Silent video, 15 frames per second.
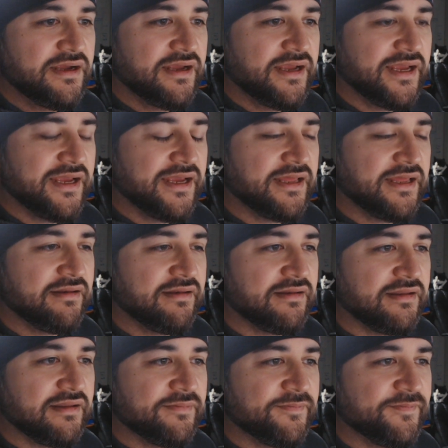
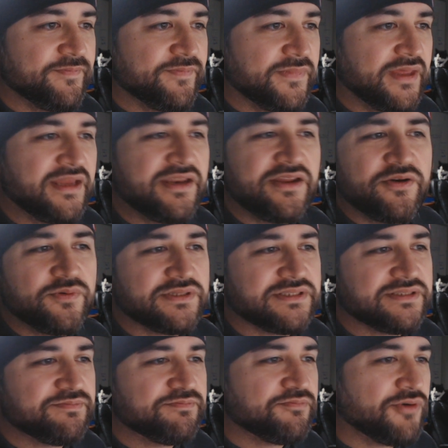and I know
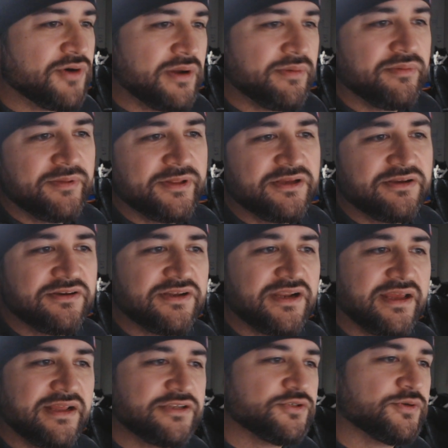it's probably good.
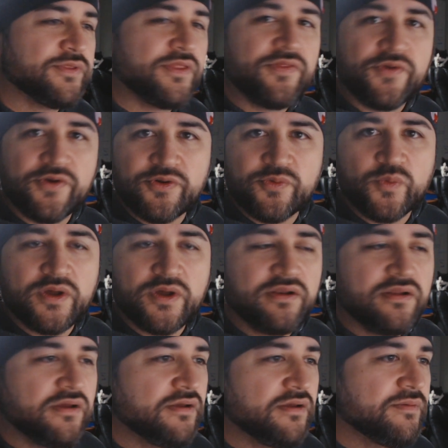I enjoyed the 3rd
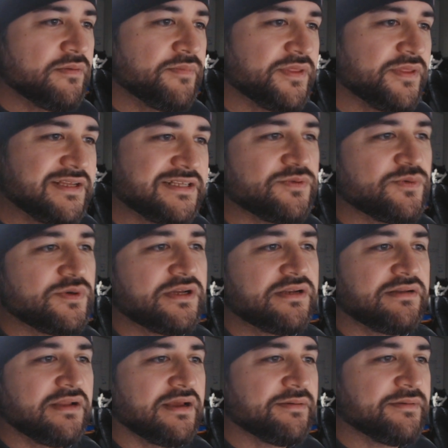one. But this
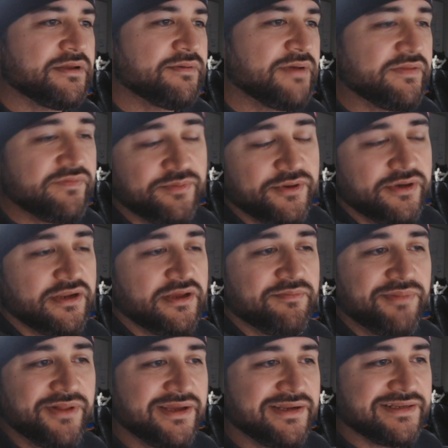one, I'm going to have to put it
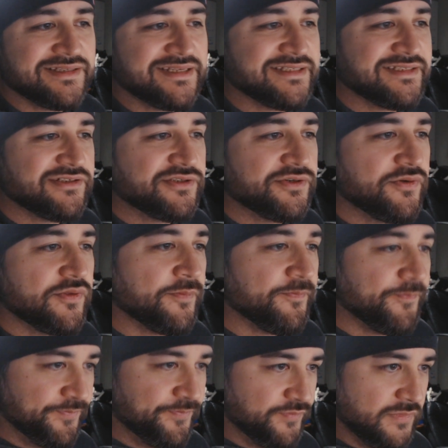unplayed because that's the truth.
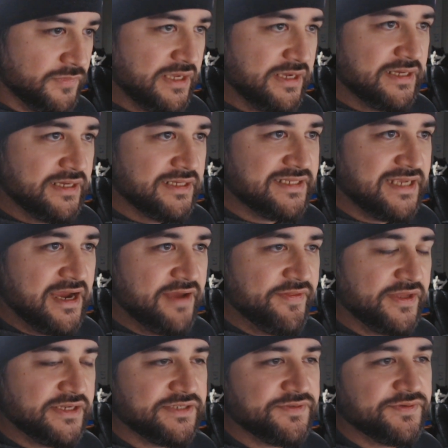Scythe,
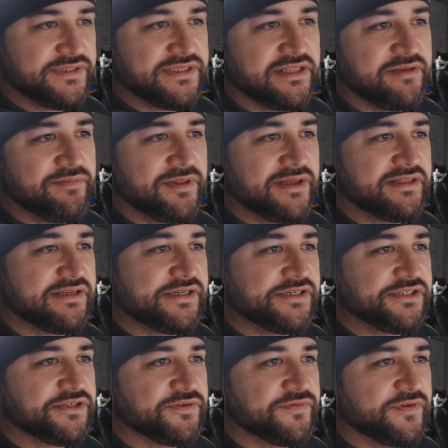I just recently played the
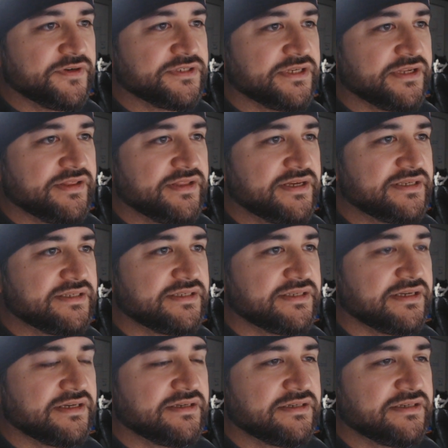digital version of this.
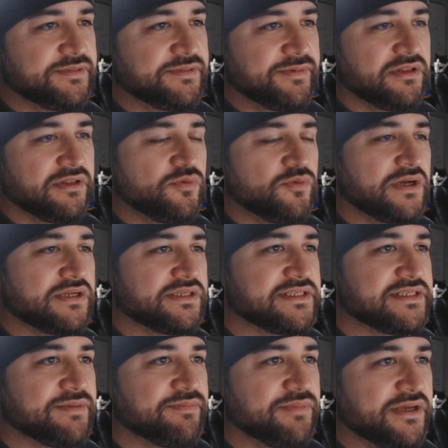It's been a little while
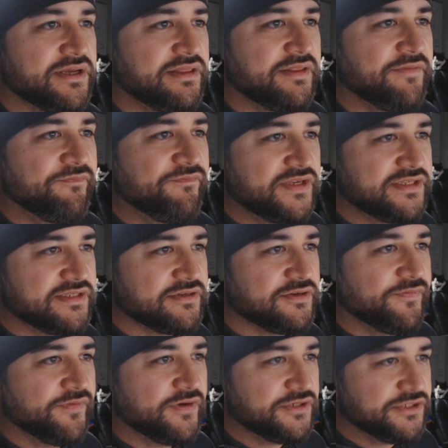since I played the physical
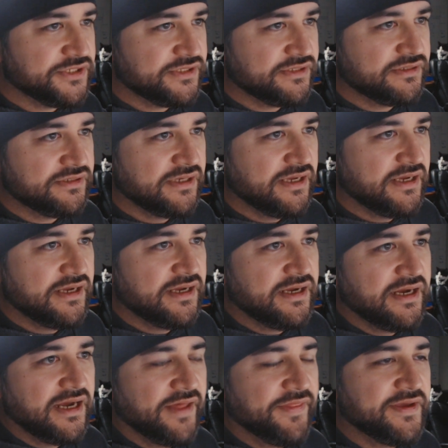version.
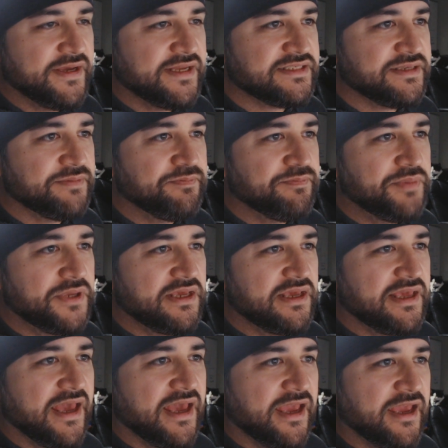I think it's a B
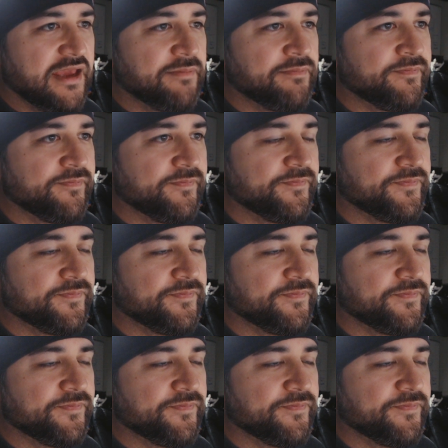game.